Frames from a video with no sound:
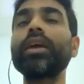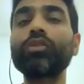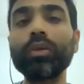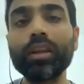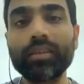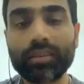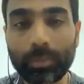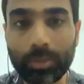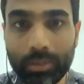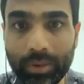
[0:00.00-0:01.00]
Next one is
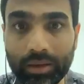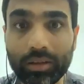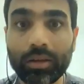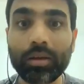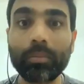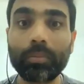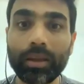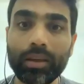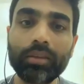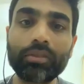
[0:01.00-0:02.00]
supplement.
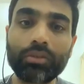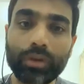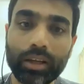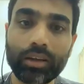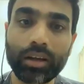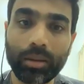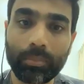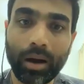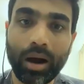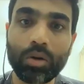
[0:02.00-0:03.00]
Please read
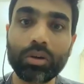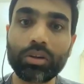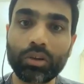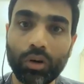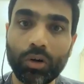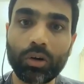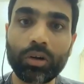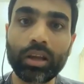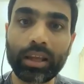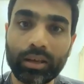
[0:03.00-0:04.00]
about
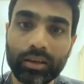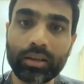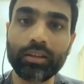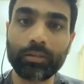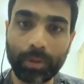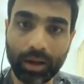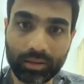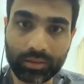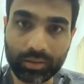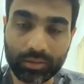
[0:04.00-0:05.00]
your Indian
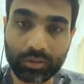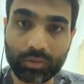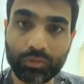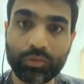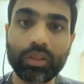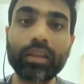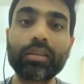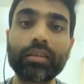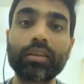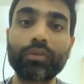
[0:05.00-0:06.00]
spices.
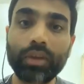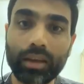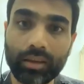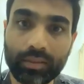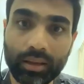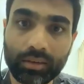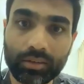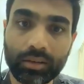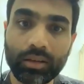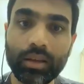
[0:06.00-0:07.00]
This is very
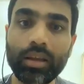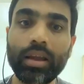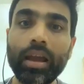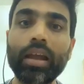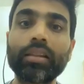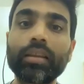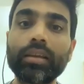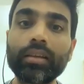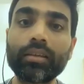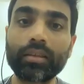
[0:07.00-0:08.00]
essential, and
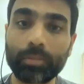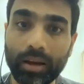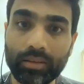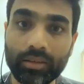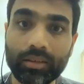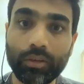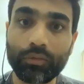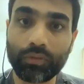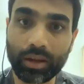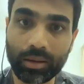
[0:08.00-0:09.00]
these spices
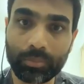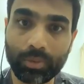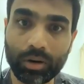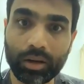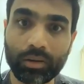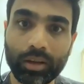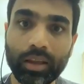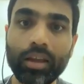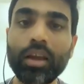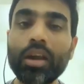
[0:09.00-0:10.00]
are very important.
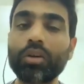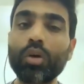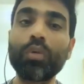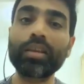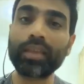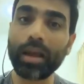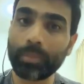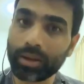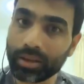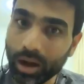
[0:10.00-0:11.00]
Okay. You know what is
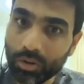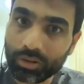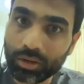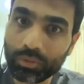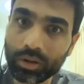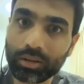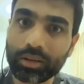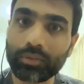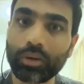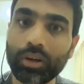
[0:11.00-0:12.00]
happening outside world?
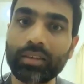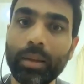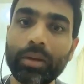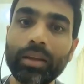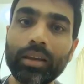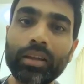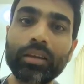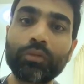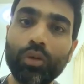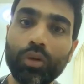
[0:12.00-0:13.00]
What is happening
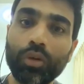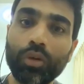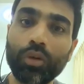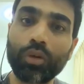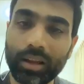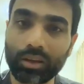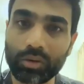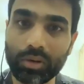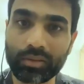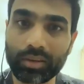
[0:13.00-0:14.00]
in foreign countries
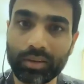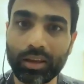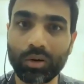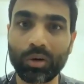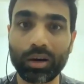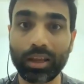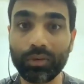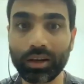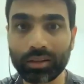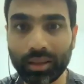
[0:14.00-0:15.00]
like USA or
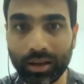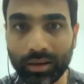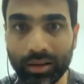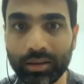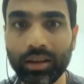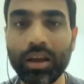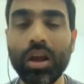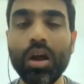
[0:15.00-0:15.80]
even in Thailand?